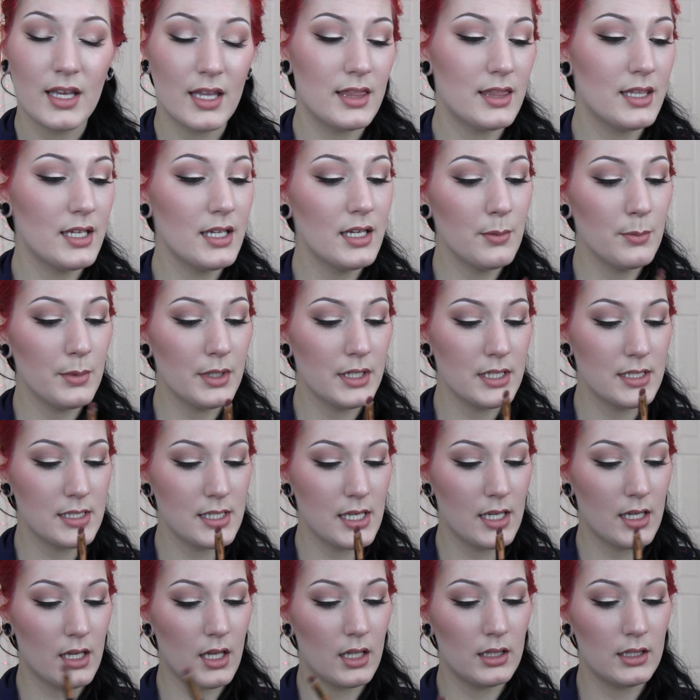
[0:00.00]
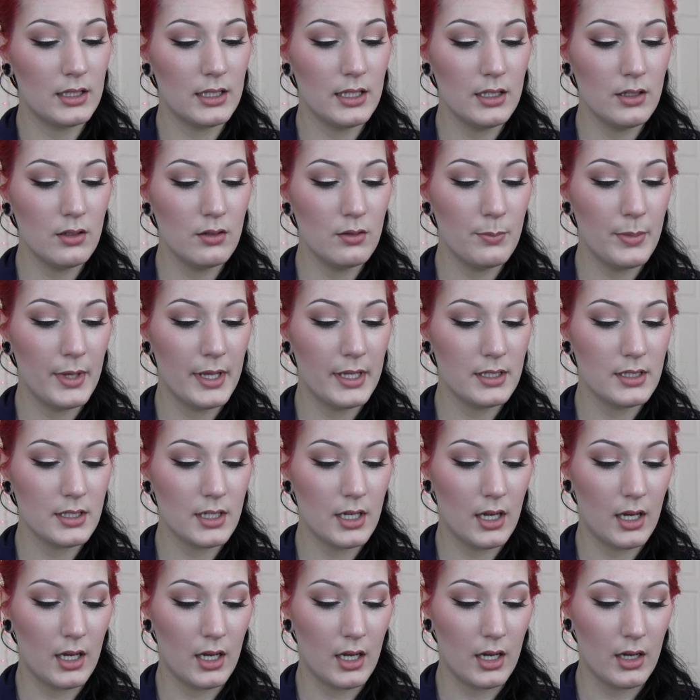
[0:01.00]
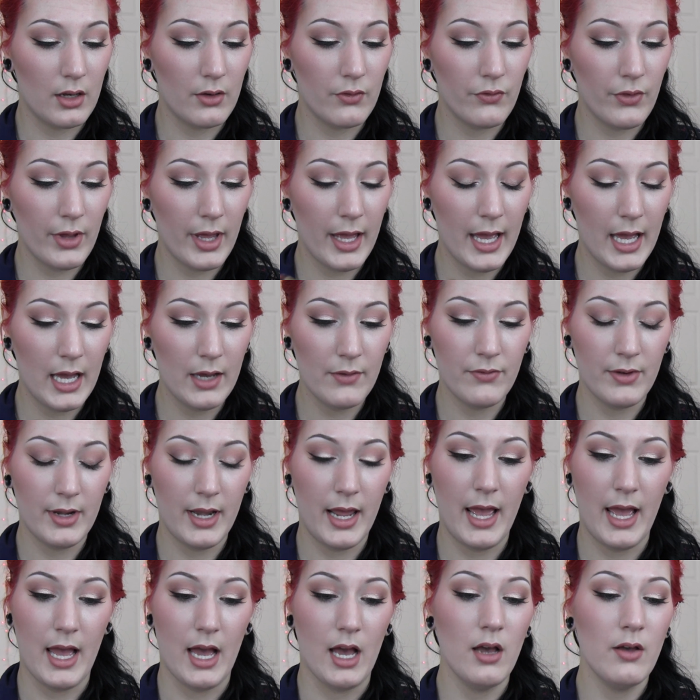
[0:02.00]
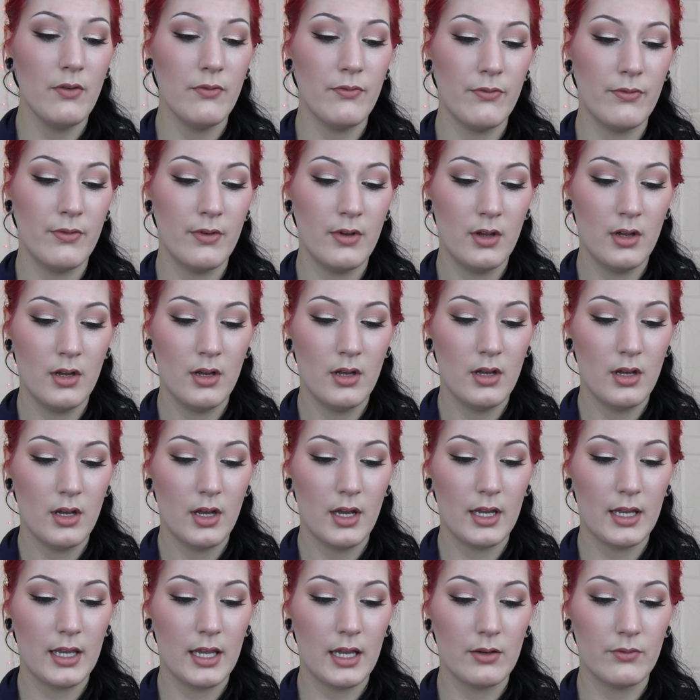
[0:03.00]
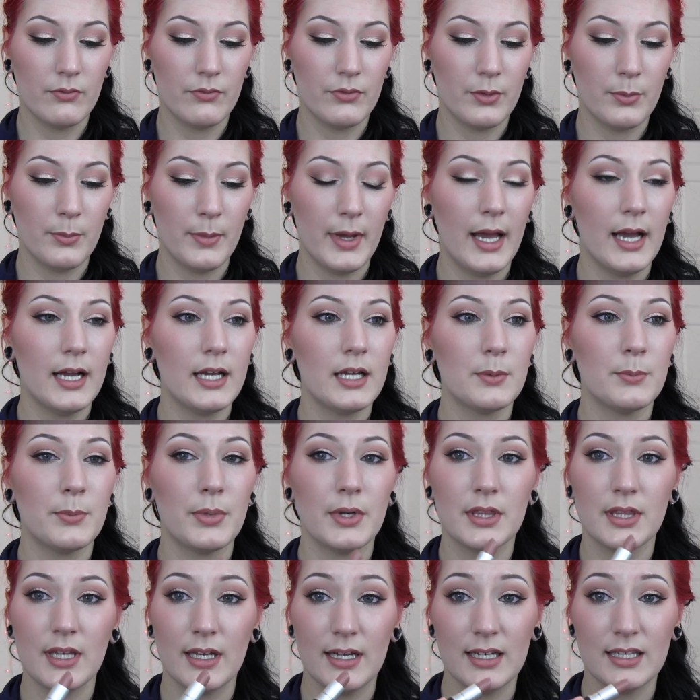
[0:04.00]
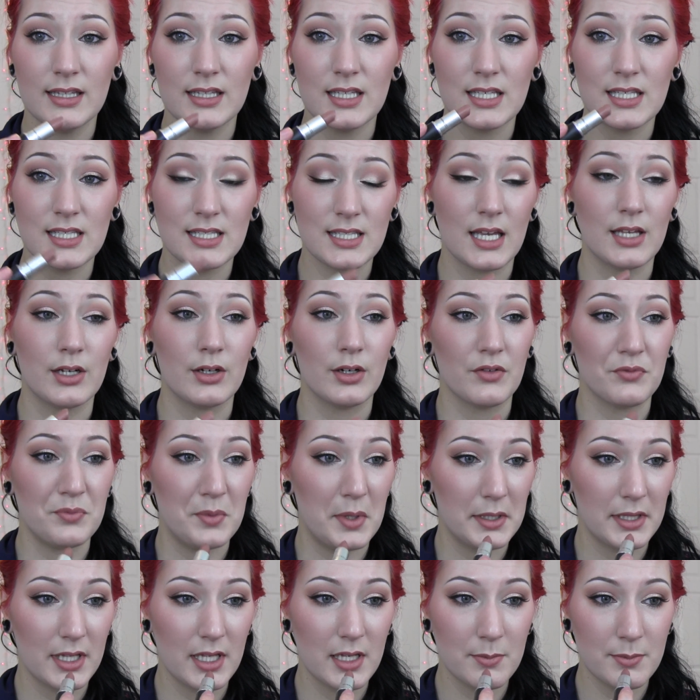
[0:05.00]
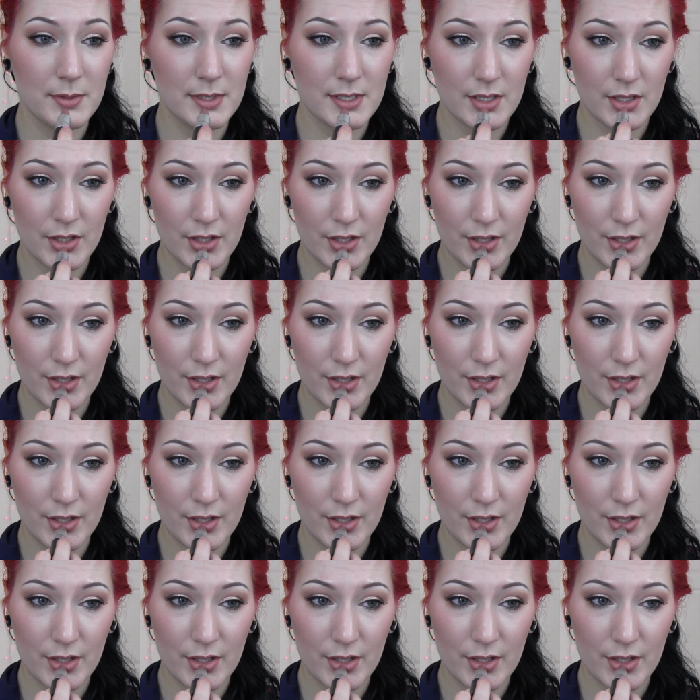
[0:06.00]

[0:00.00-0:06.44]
And then I'm going to take a little bit of Half and Half, again from MAC, and put that in the center of my lips.